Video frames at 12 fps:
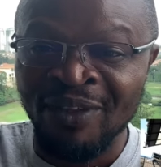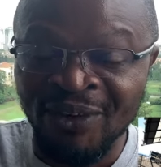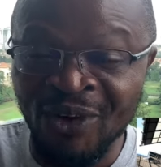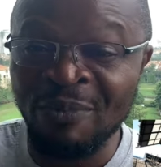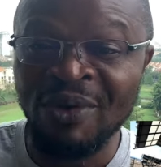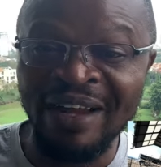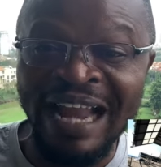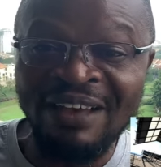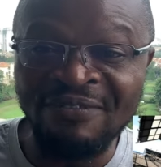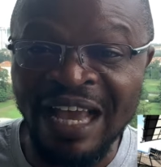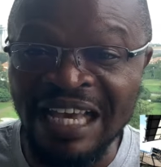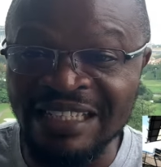Romeo
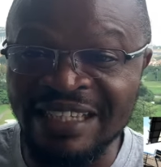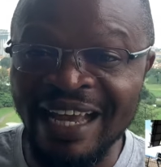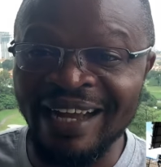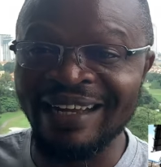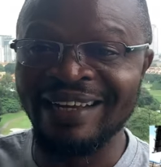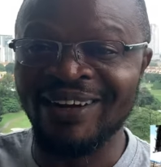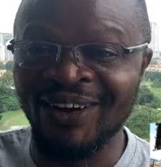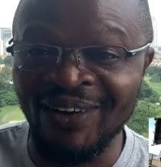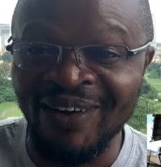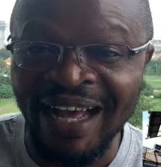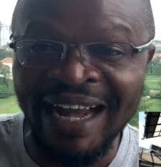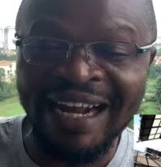Lavia is there.
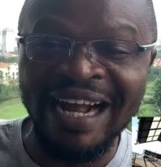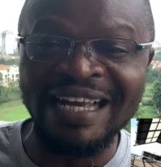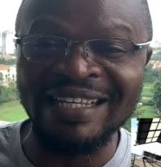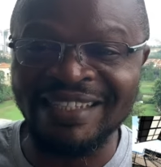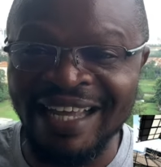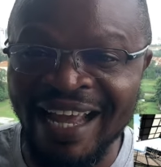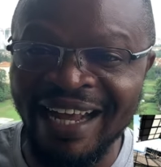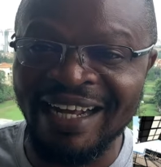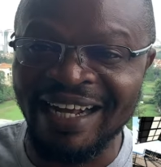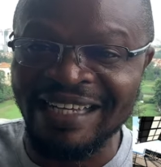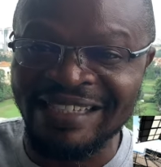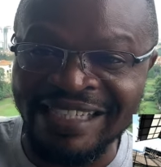Conor Gallagher is there.
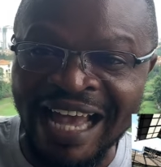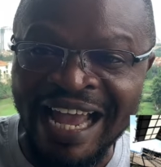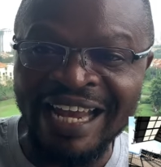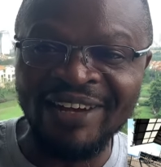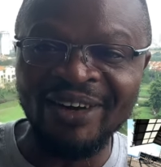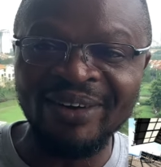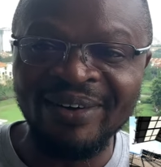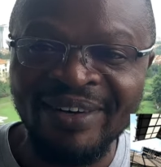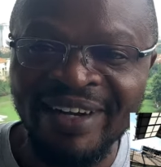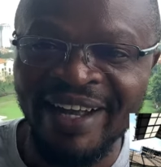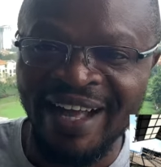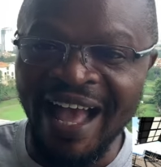Caicedo,
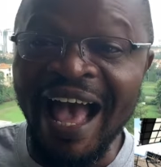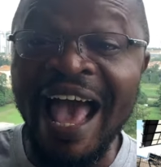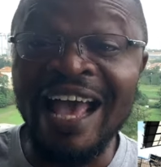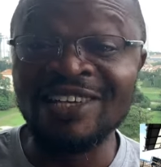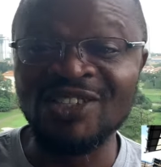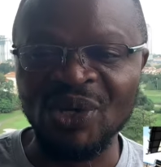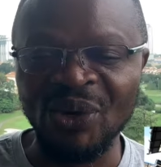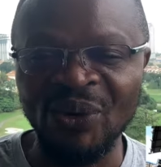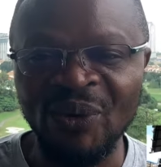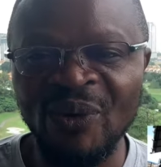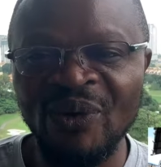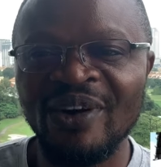
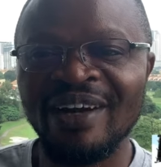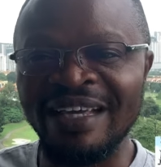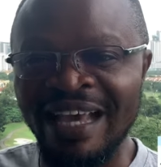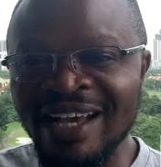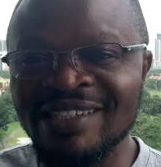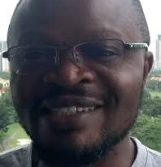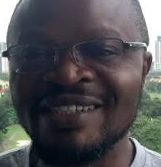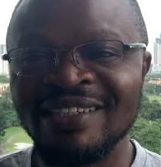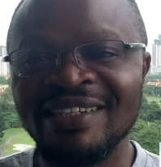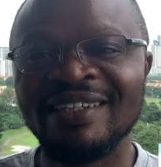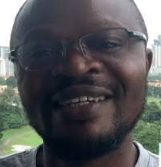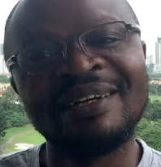Enzo. Yes.
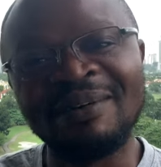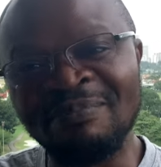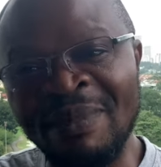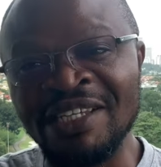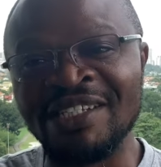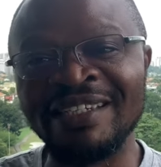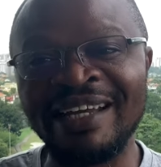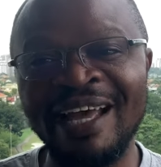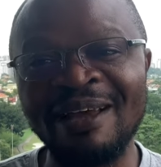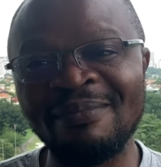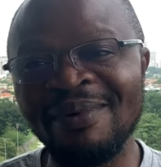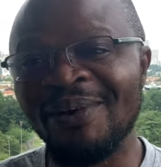Mention
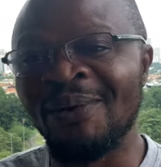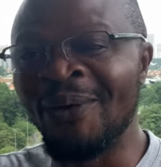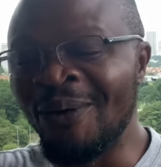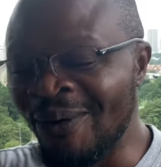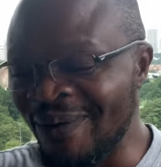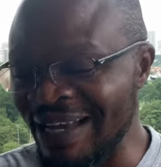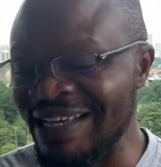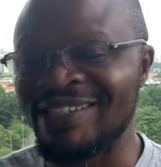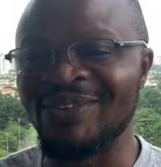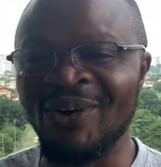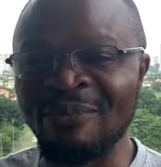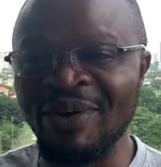them. Who is
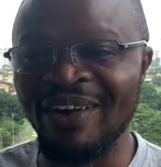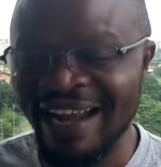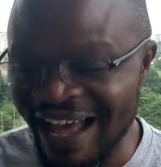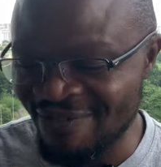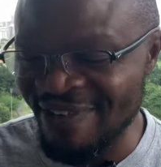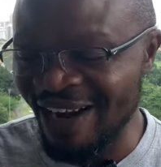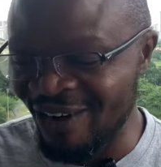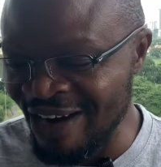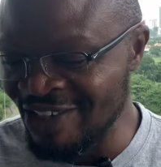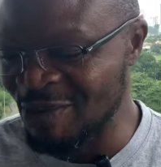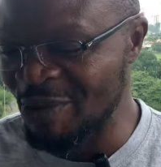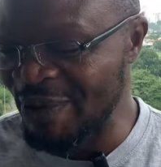Romeo Lavia
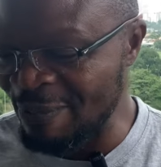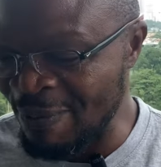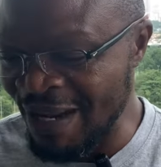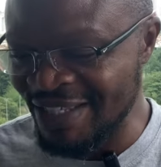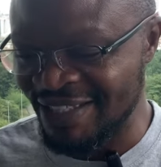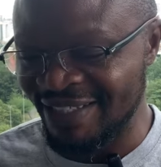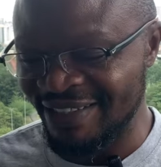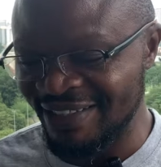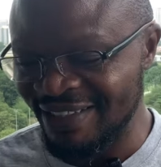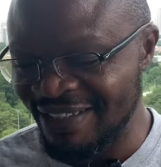going to be replacing?